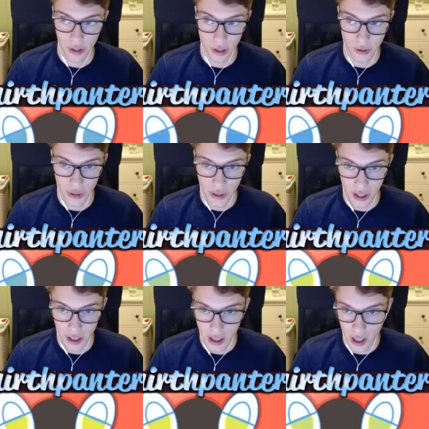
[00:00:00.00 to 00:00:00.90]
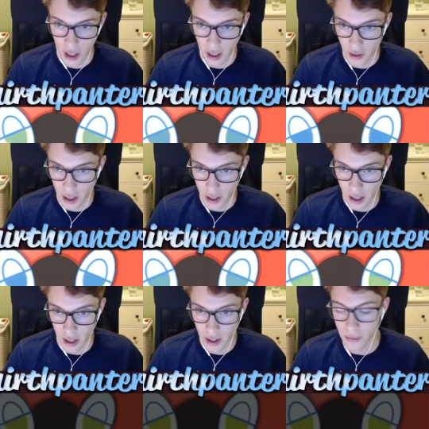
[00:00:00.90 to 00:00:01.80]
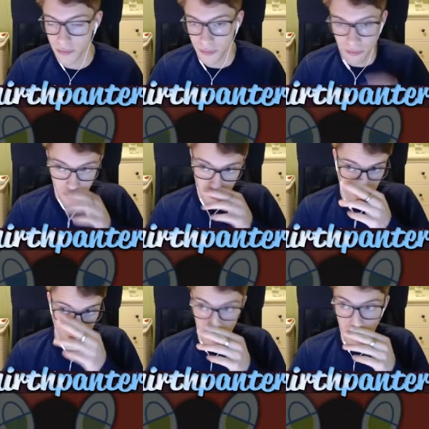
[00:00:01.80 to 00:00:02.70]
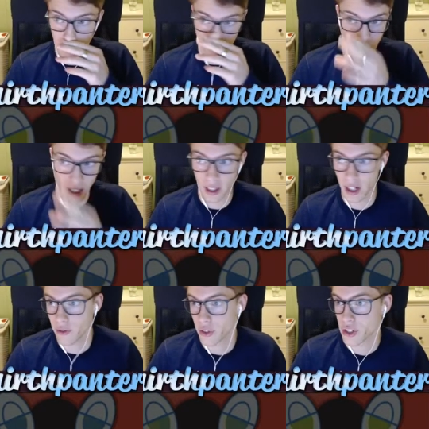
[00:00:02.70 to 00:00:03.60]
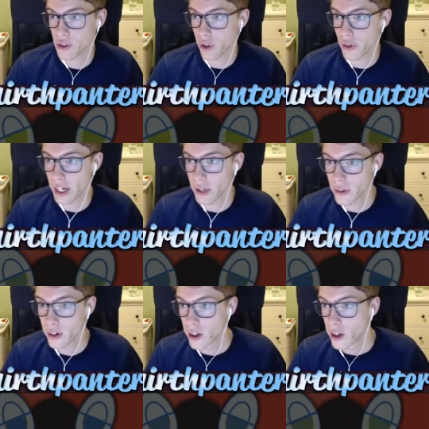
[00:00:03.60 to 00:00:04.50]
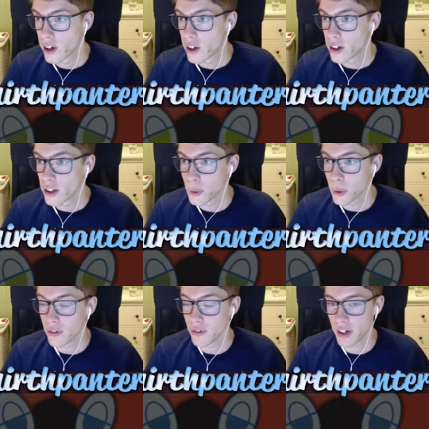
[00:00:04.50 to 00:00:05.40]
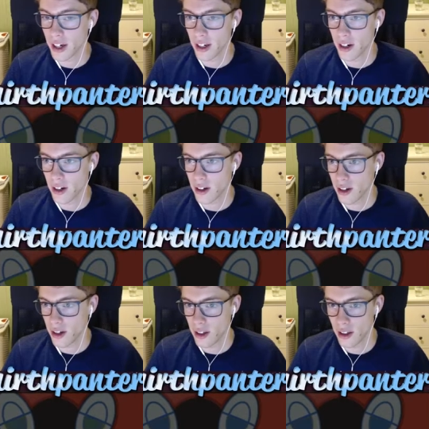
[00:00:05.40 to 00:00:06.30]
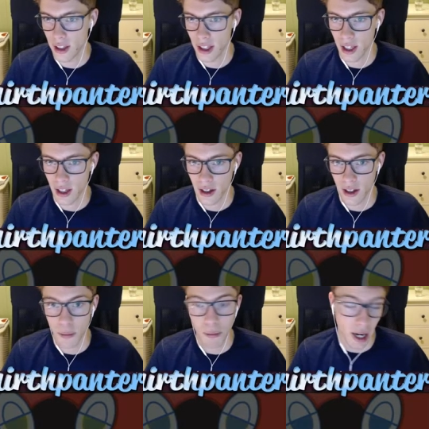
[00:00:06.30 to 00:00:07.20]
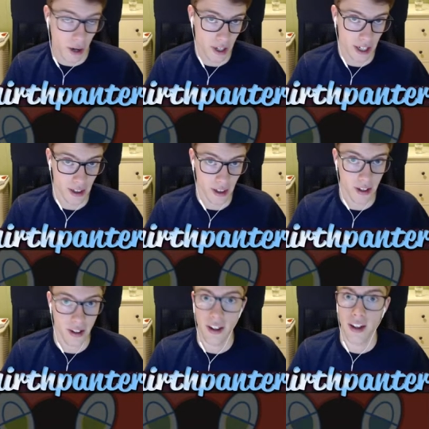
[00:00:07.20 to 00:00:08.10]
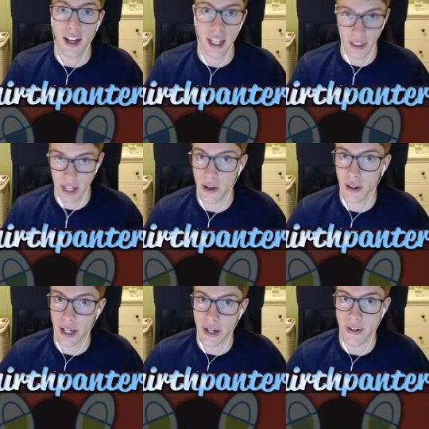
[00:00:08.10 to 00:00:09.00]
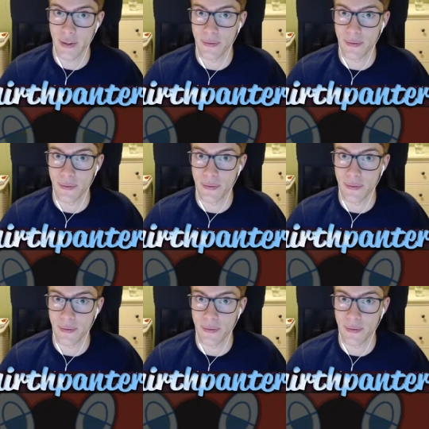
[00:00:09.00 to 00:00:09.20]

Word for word: run over to this lady right here. And then if we scroll down, you will find the power anklet. And there you go.